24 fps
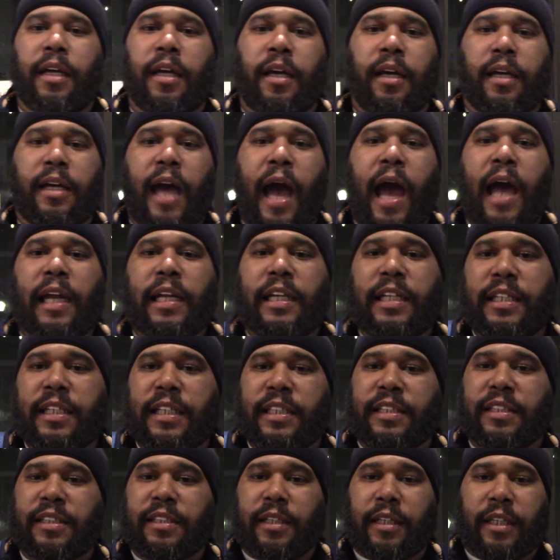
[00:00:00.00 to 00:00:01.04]

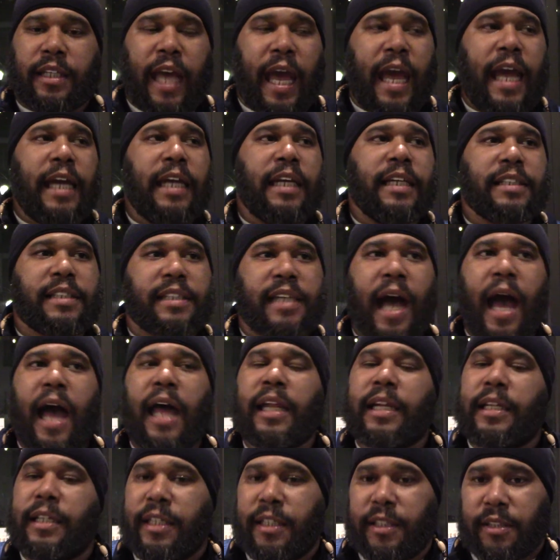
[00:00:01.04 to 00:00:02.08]
godliness, gain is
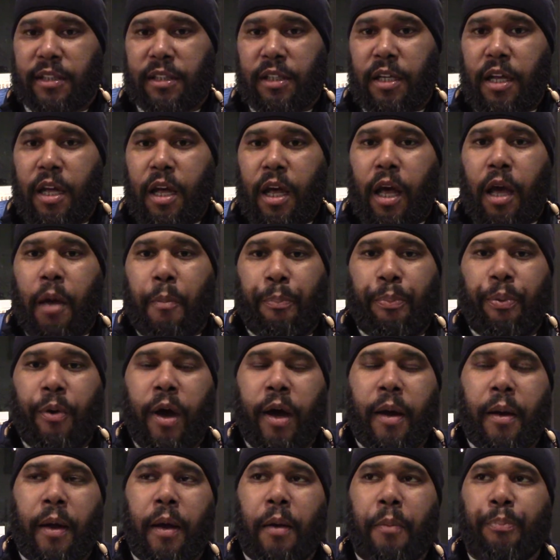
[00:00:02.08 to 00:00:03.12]
godliness,
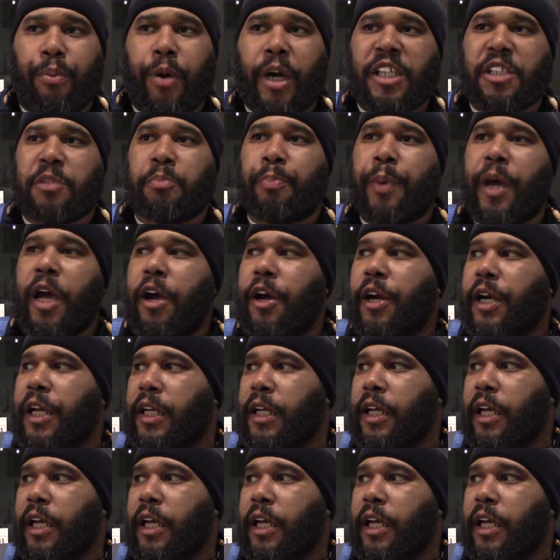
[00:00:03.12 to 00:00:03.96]
and prosperity.